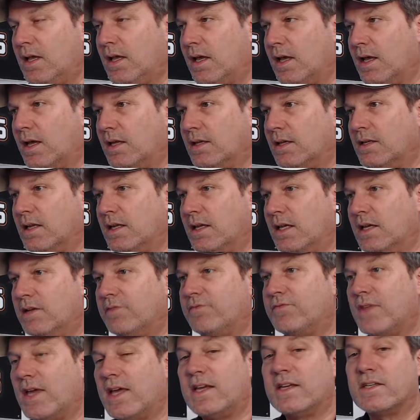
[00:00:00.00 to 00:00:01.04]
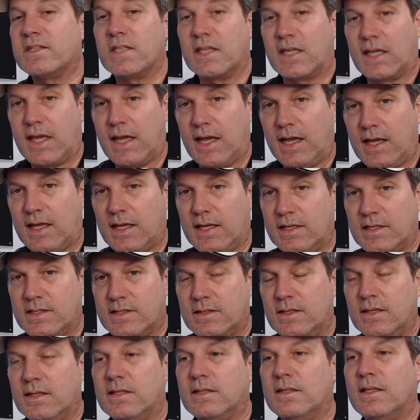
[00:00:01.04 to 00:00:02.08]
And if that is the
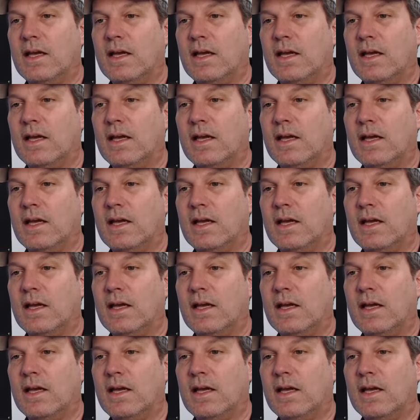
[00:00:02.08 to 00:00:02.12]
case,